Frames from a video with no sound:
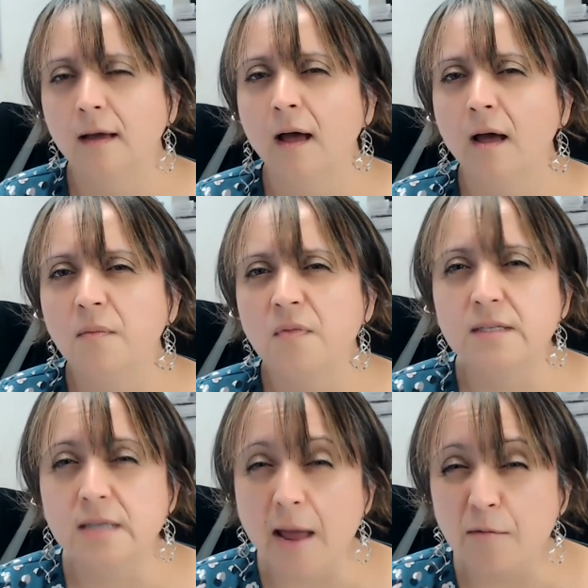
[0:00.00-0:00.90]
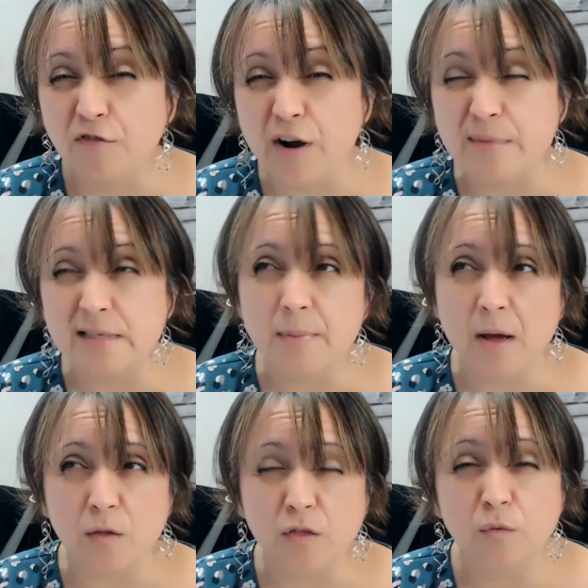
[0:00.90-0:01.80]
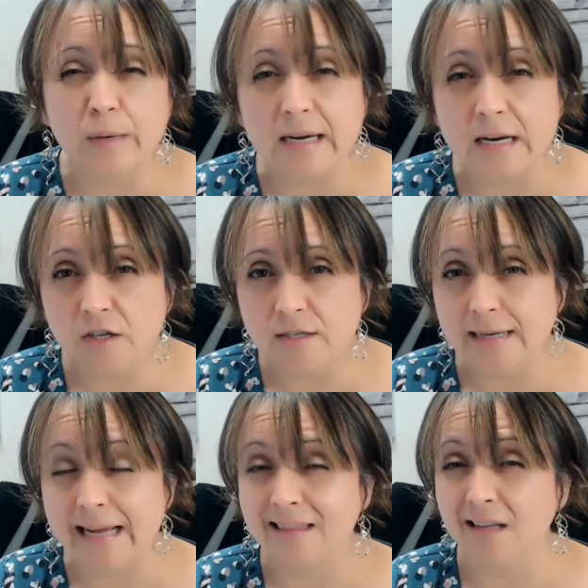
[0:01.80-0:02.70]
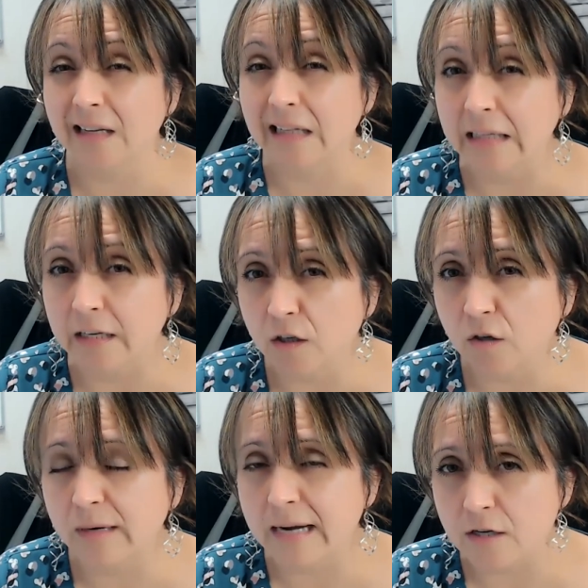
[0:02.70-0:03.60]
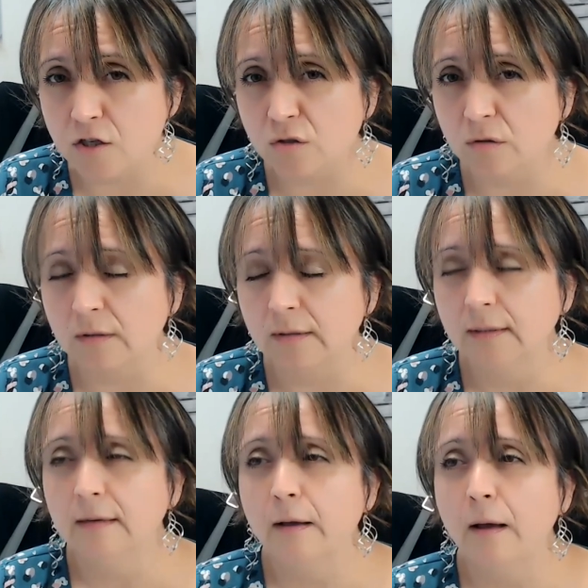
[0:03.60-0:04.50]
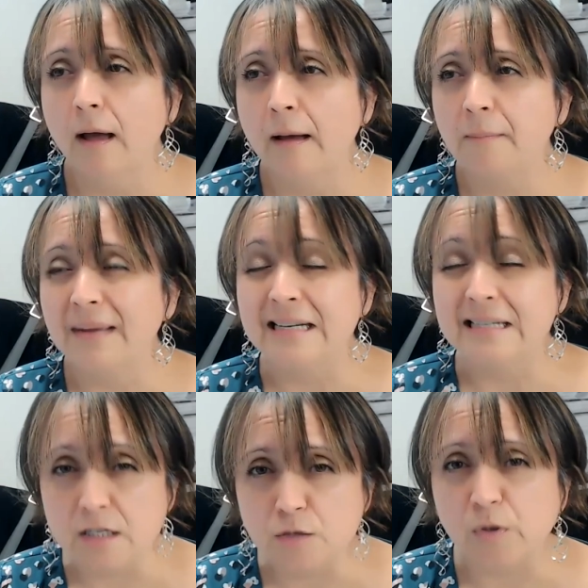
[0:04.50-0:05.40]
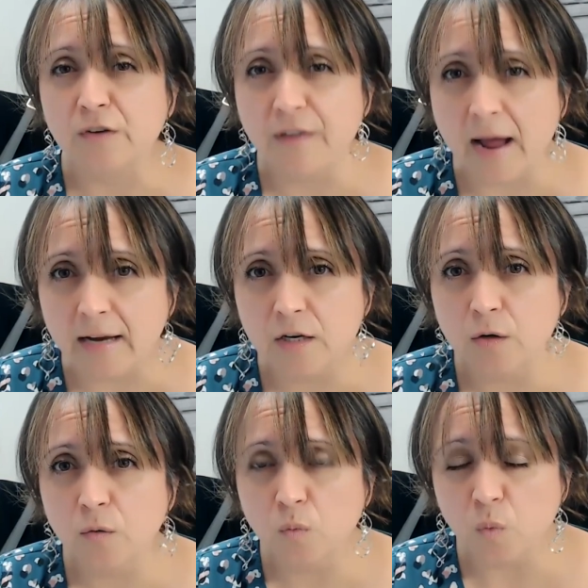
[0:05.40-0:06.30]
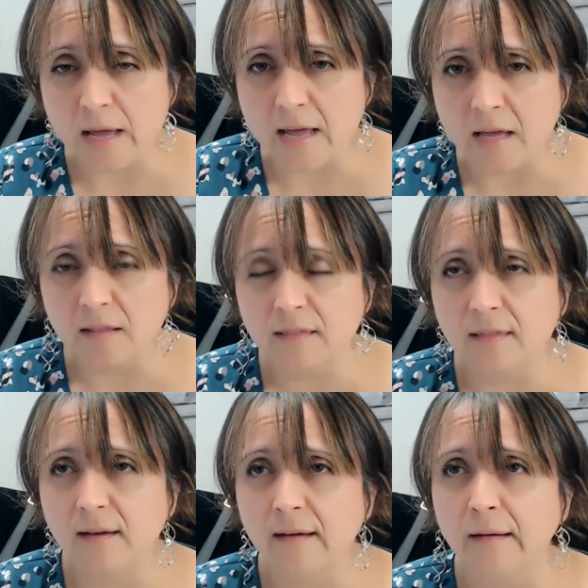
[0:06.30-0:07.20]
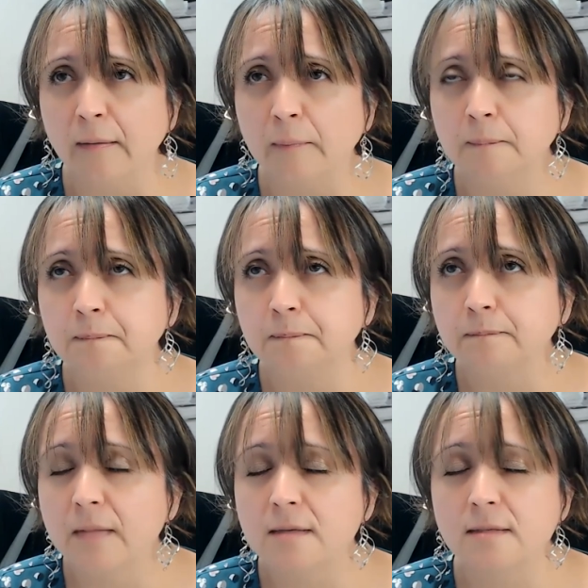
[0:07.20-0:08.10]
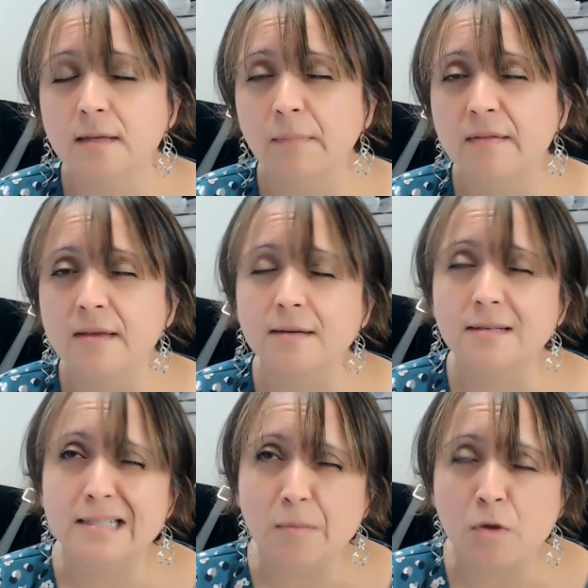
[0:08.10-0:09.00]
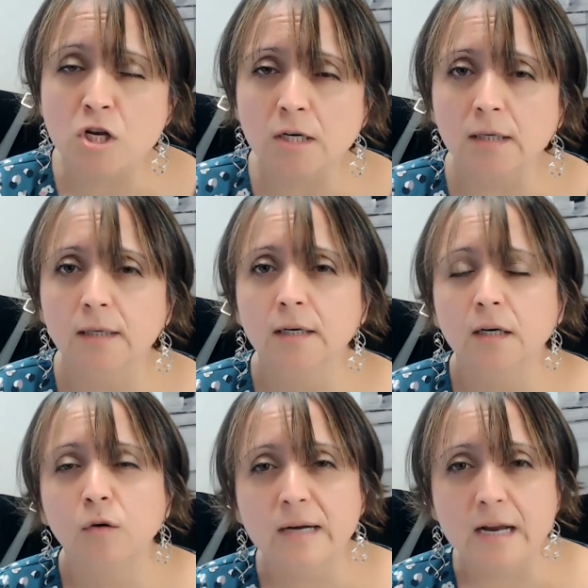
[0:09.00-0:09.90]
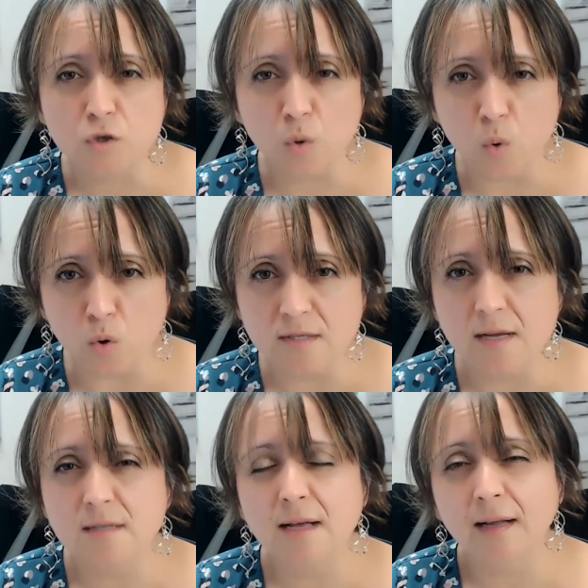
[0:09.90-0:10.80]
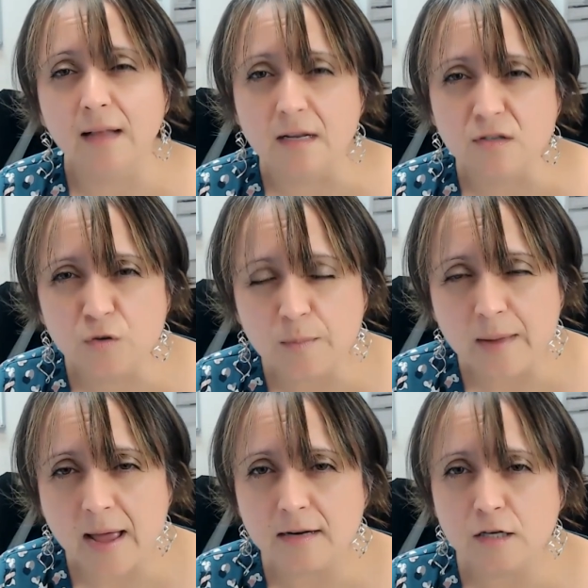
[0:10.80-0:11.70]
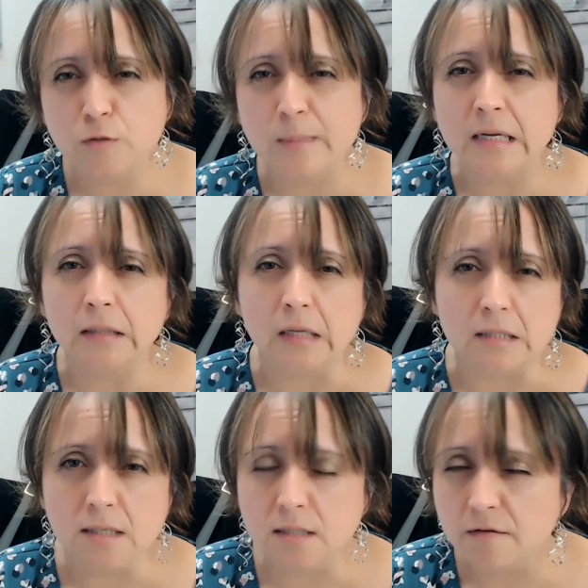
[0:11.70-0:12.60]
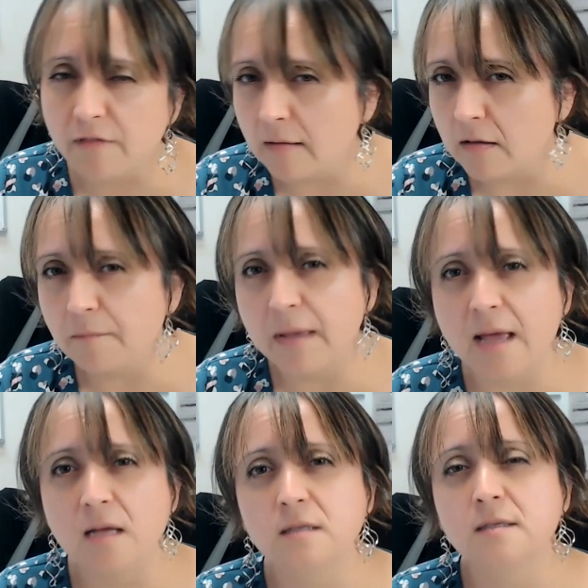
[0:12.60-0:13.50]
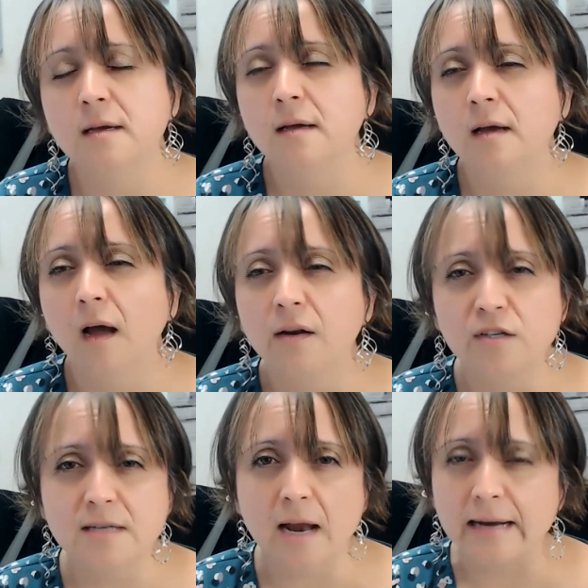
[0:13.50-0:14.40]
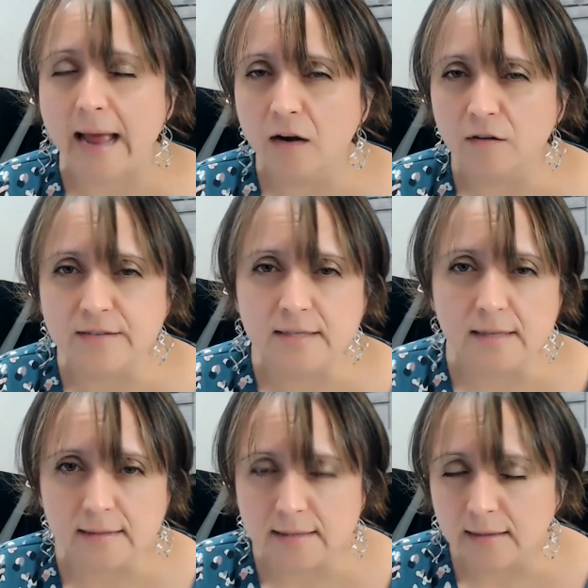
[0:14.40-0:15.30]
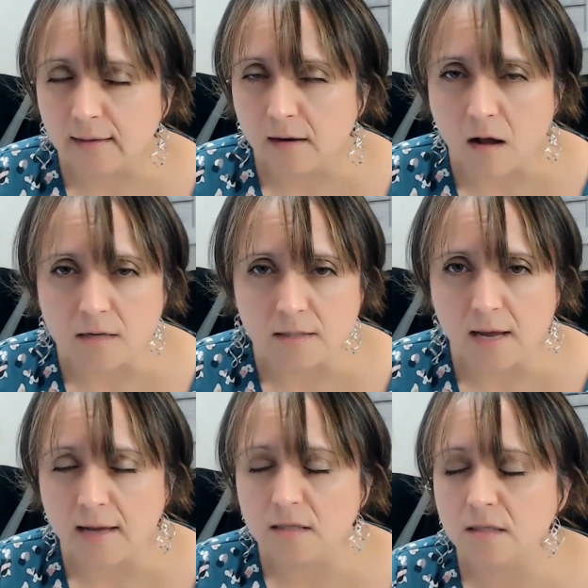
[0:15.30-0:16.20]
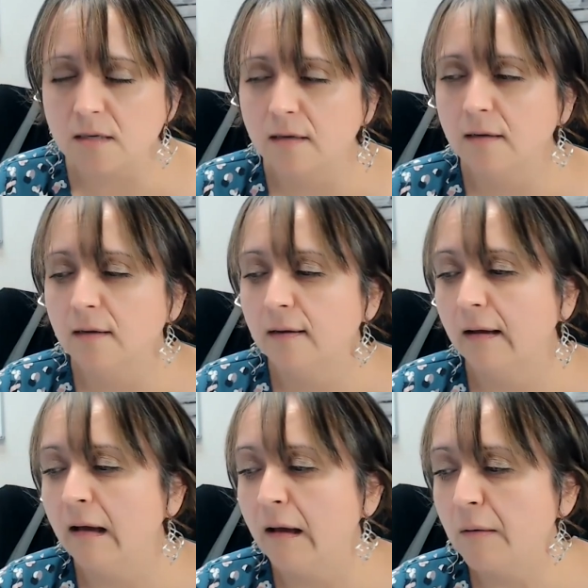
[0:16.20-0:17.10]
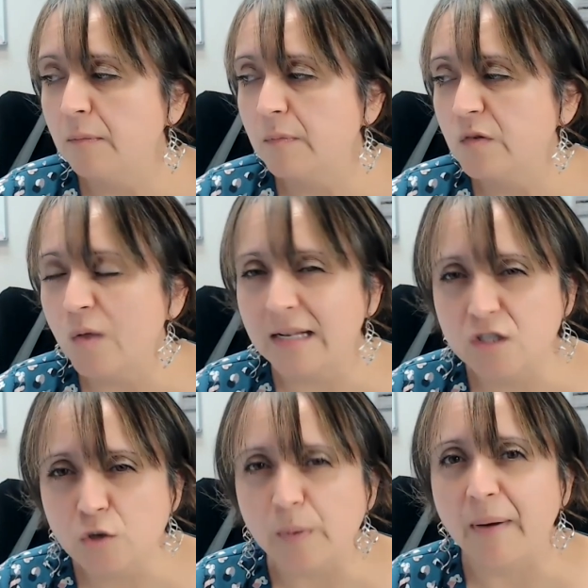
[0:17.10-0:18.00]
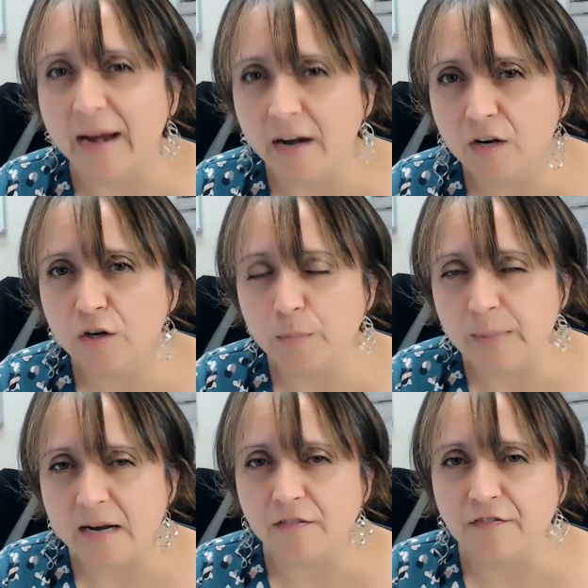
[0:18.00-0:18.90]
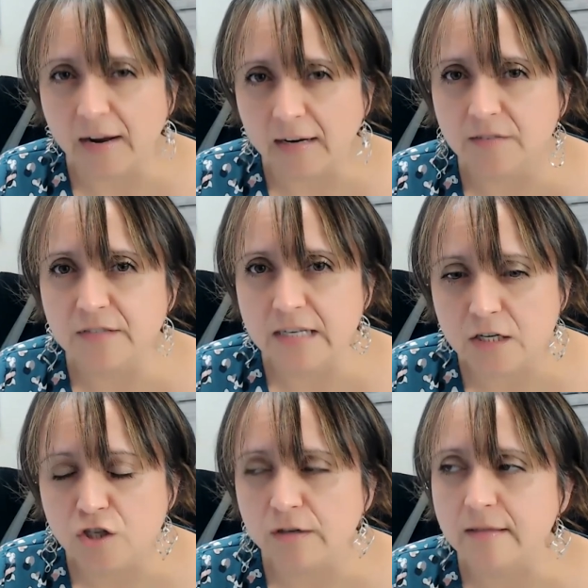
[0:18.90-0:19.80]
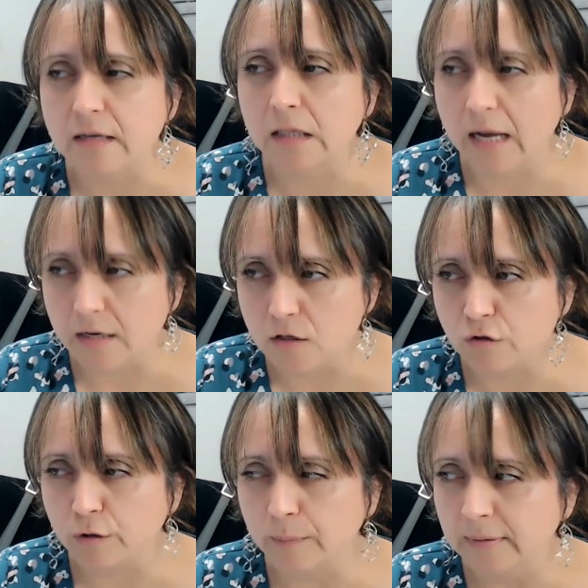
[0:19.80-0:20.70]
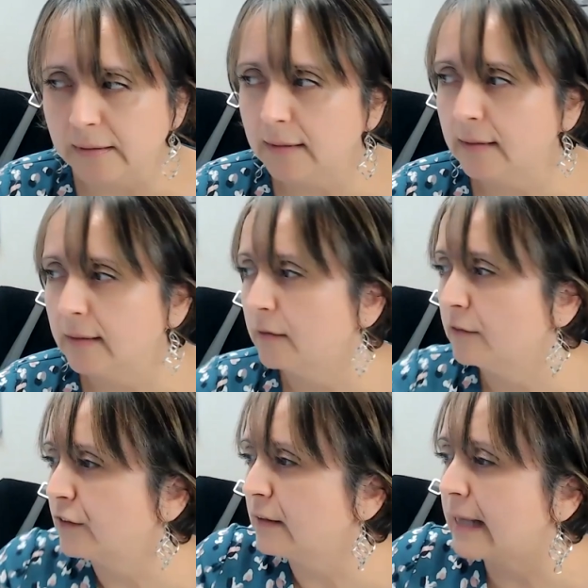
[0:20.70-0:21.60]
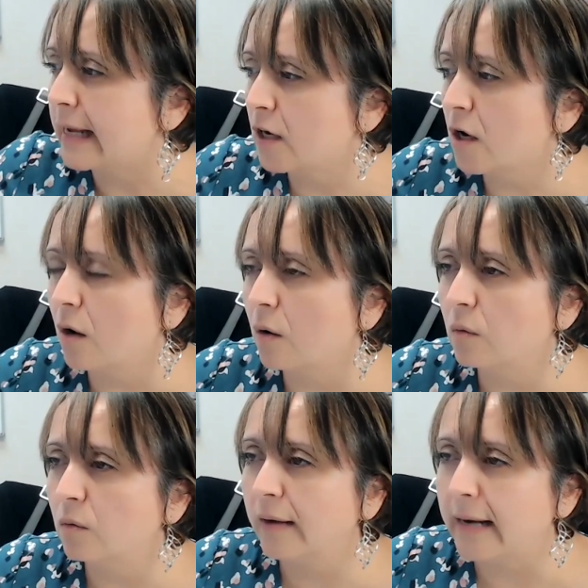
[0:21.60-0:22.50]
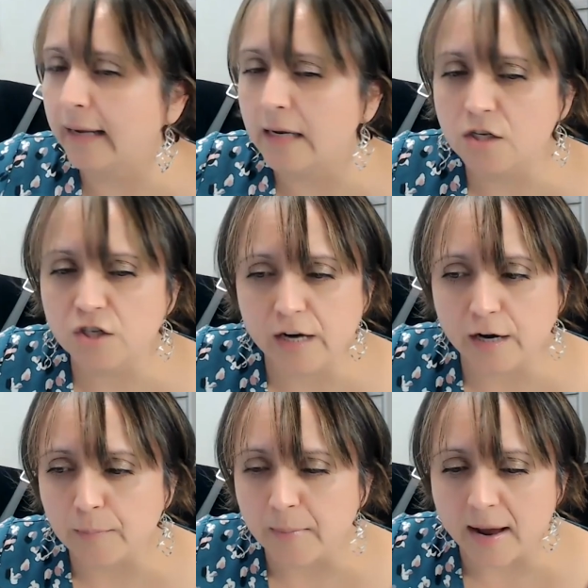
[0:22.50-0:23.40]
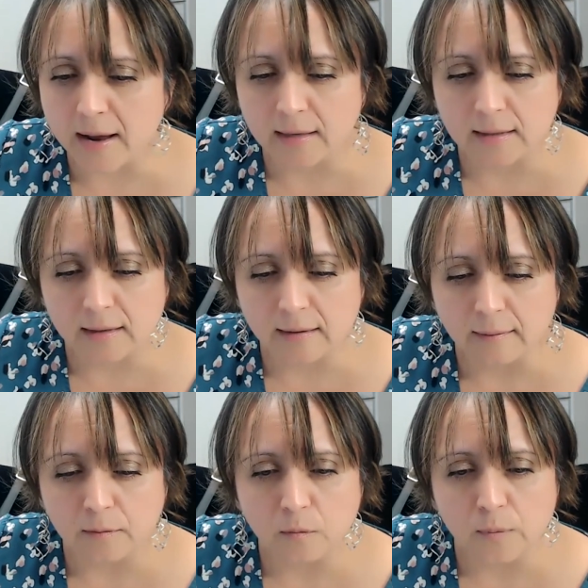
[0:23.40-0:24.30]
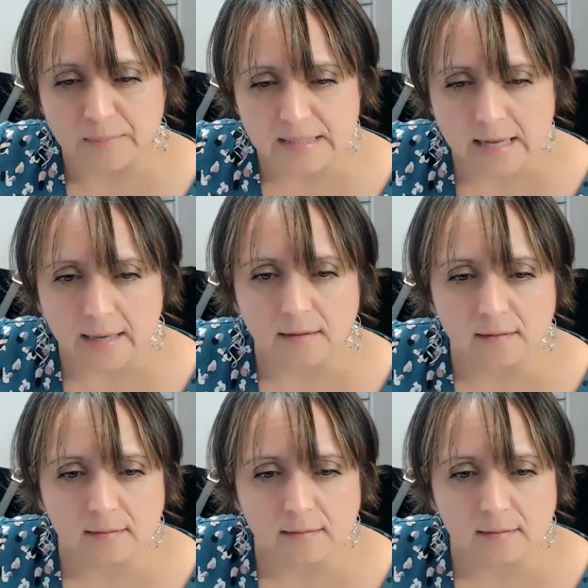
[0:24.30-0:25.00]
The time frame is about 3 years to get the clear credential. It does provide you with some of the similar credential courses like classroom management, lesson development, understanding how to facilitate the content. So that's to prepare you to be an effective teacher in the classroom. For LACO, and I can share my website